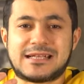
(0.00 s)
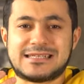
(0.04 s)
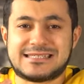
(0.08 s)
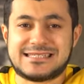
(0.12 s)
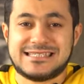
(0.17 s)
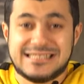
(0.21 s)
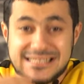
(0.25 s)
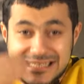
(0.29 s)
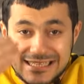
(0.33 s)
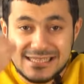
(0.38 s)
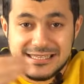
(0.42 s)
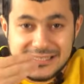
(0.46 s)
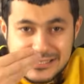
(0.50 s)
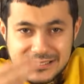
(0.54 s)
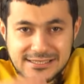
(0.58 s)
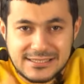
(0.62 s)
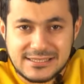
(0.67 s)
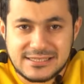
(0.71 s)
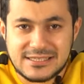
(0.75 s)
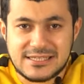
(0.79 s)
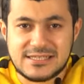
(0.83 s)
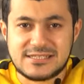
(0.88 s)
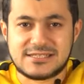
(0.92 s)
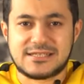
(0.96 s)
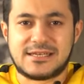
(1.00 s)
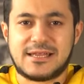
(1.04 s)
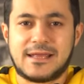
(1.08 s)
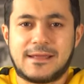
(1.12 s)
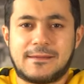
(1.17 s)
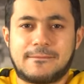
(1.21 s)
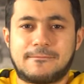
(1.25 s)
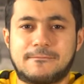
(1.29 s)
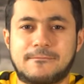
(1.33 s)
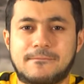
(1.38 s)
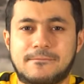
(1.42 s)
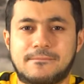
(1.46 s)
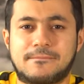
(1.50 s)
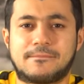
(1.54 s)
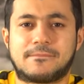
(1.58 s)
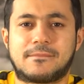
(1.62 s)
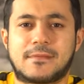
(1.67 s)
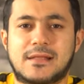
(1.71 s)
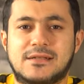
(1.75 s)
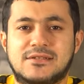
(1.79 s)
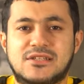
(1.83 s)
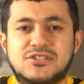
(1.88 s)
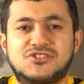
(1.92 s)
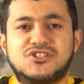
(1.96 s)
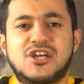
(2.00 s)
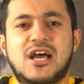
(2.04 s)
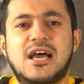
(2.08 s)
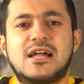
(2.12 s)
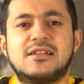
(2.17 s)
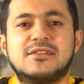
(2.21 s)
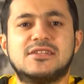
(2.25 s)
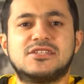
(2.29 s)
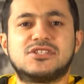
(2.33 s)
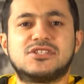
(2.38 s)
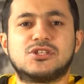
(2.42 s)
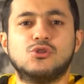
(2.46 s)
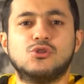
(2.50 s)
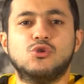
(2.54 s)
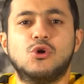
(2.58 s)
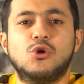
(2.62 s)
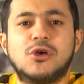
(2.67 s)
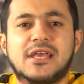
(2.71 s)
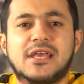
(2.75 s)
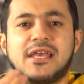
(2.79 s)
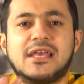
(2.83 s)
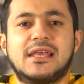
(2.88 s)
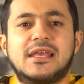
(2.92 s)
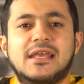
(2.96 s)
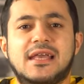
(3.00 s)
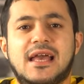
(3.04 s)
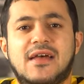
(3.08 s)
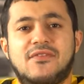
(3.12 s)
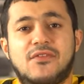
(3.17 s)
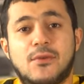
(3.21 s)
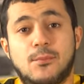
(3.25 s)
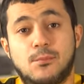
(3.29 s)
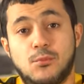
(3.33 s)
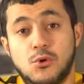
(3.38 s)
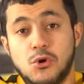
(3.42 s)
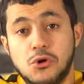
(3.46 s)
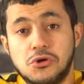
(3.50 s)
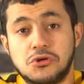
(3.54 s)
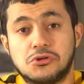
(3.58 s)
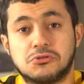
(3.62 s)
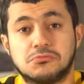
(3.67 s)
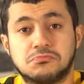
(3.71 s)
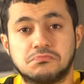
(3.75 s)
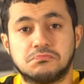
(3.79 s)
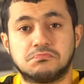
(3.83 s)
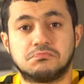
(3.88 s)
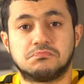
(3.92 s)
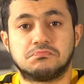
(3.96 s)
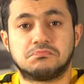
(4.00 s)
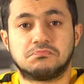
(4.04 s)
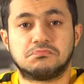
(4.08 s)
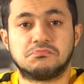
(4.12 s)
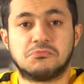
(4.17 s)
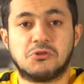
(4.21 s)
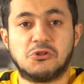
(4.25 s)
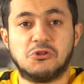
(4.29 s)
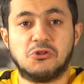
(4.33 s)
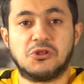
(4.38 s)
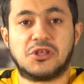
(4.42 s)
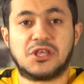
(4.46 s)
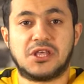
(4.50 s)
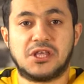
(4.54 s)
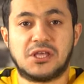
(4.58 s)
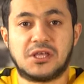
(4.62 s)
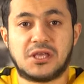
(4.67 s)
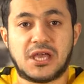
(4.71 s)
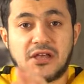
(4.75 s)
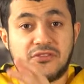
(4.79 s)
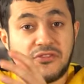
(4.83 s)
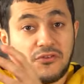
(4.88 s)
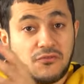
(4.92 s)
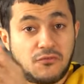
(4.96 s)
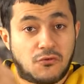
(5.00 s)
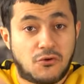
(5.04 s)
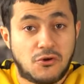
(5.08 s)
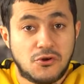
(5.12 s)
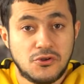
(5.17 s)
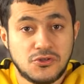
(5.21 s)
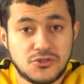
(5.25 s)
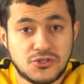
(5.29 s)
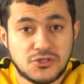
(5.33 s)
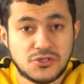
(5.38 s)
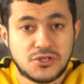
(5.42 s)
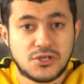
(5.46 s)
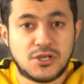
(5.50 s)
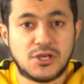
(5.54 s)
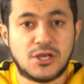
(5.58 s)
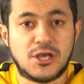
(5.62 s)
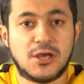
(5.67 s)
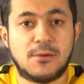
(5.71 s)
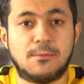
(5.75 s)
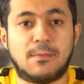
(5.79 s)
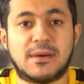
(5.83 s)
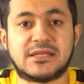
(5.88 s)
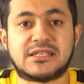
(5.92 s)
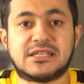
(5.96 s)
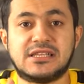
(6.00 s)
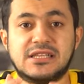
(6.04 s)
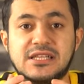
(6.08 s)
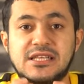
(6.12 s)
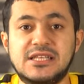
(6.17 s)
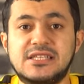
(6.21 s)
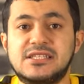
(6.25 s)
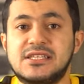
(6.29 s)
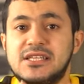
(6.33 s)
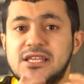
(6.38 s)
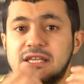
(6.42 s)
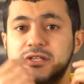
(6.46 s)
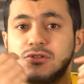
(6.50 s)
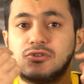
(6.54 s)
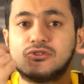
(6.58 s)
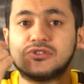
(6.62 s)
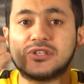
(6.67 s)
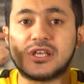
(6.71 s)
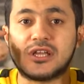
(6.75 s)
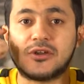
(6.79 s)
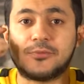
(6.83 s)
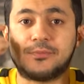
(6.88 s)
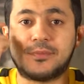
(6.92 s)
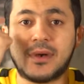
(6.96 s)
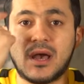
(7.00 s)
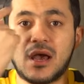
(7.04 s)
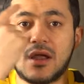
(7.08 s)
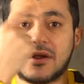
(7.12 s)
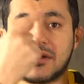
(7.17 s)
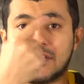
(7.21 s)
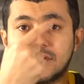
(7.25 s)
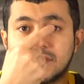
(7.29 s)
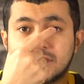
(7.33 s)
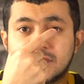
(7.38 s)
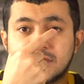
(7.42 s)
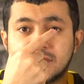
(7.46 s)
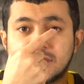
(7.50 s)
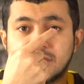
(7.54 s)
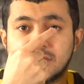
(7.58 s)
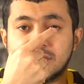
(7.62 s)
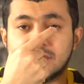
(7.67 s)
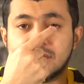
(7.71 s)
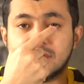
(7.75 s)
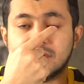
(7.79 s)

still listening. The child is looking at the book, looking at the words, but listening to their parent.